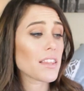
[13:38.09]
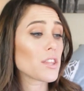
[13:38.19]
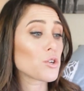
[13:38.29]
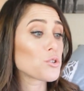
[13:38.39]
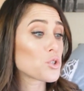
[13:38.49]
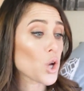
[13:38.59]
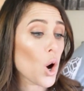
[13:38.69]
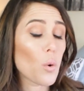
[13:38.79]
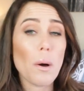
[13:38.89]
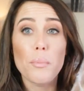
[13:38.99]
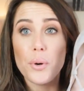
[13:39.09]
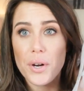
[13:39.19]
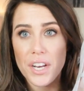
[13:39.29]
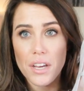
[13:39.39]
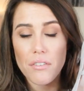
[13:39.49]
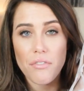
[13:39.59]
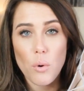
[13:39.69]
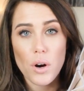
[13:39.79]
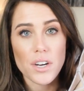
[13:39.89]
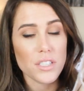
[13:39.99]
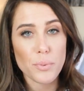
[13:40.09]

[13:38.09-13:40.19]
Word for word: I think they're so pretty for